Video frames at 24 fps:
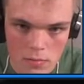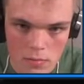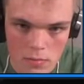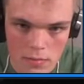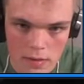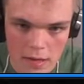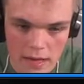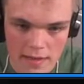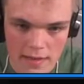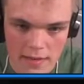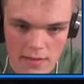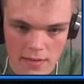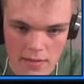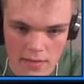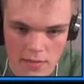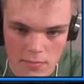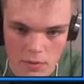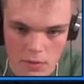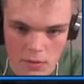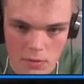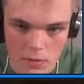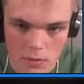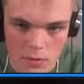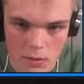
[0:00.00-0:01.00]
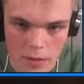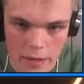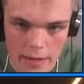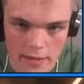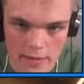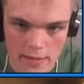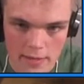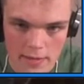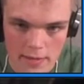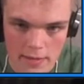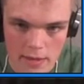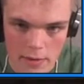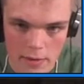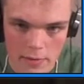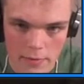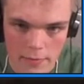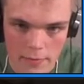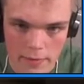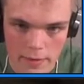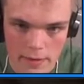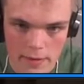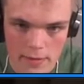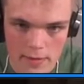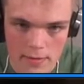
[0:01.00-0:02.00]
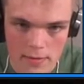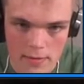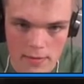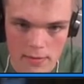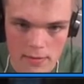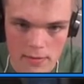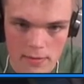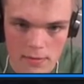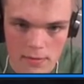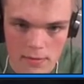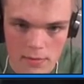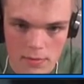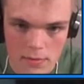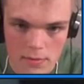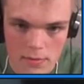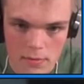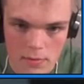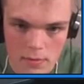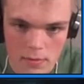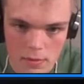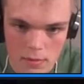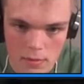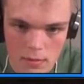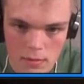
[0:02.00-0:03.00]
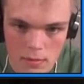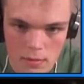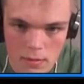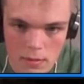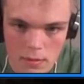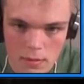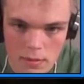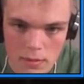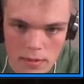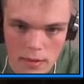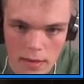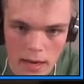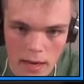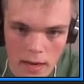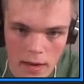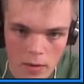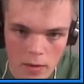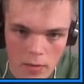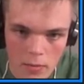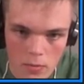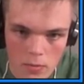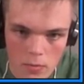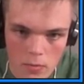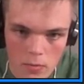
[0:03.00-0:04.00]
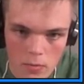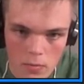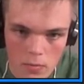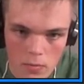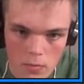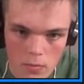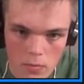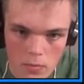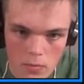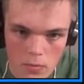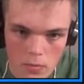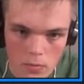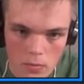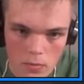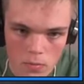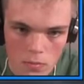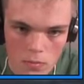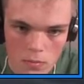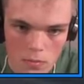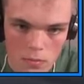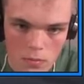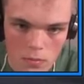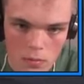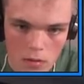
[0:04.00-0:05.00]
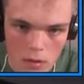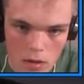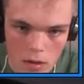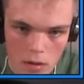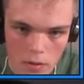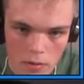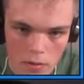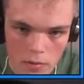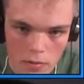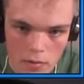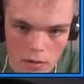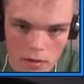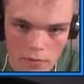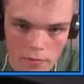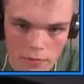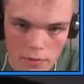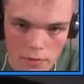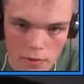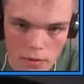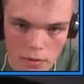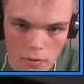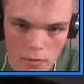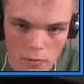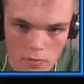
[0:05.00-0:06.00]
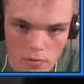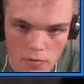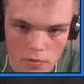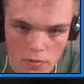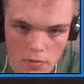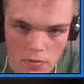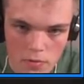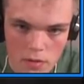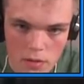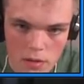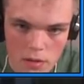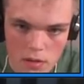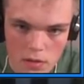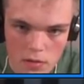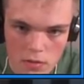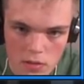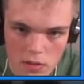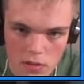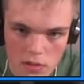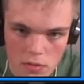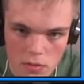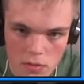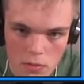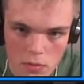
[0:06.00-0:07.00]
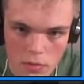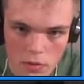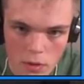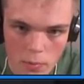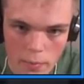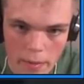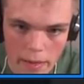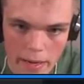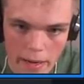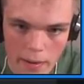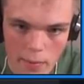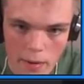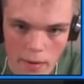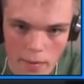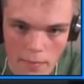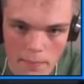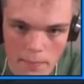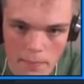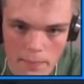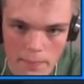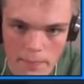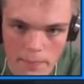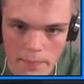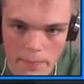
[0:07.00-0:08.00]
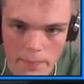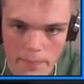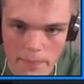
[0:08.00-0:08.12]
That is some cool-ass sound effects. Hello. Oh, you need a fuse. You need to restore your power. Hmm